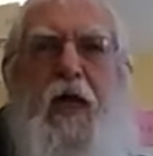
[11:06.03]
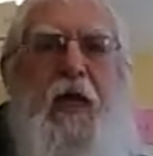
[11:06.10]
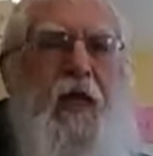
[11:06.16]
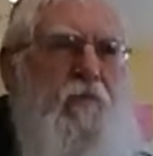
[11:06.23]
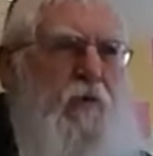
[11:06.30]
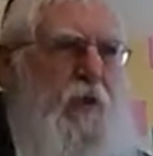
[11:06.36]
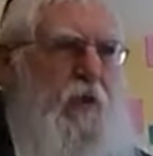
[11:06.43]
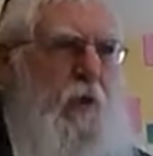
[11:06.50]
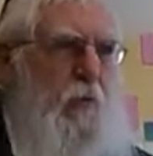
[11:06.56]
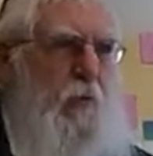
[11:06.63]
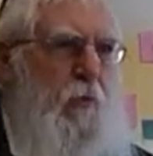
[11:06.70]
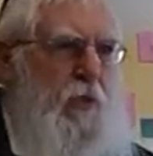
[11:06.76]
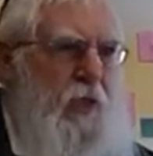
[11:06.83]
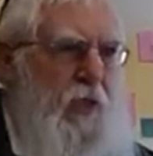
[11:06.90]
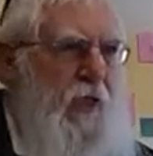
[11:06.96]
That if Hashem
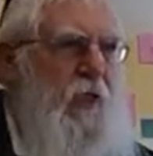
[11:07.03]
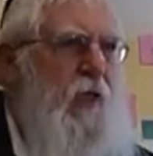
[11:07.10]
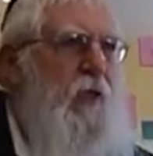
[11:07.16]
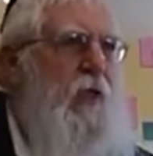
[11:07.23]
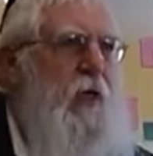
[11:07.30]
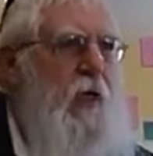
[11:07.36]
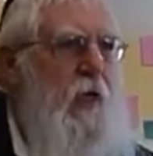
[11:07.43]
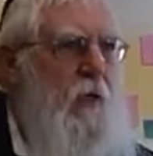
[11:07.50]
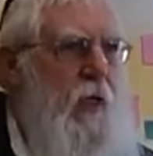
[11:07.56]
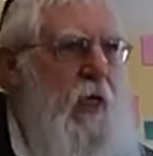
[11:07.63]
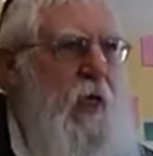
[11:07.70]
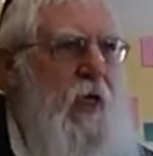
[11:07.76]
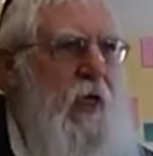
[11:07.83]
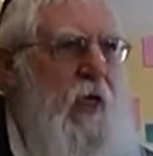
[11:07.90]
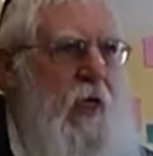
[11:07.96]
is sending us there,
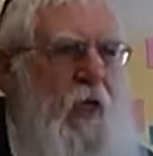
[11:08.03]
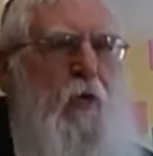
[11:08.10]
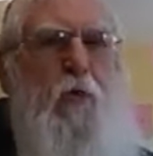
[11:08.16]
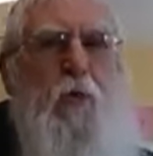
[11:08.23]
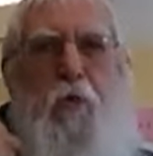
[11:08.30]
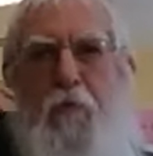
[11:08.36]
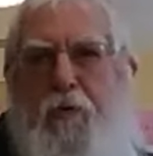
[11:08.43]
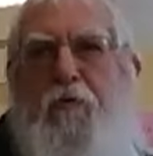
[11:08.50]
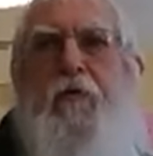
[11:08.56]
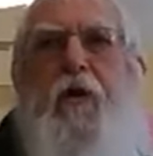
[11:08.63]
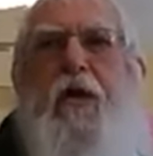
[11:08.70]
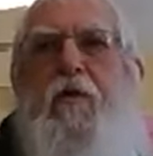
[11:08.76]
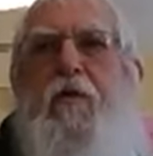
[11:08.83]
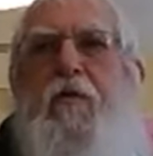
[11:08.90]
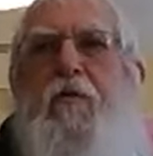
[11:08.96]
he will
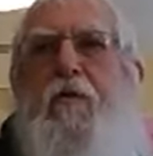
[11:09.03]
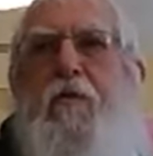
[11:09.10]
provide.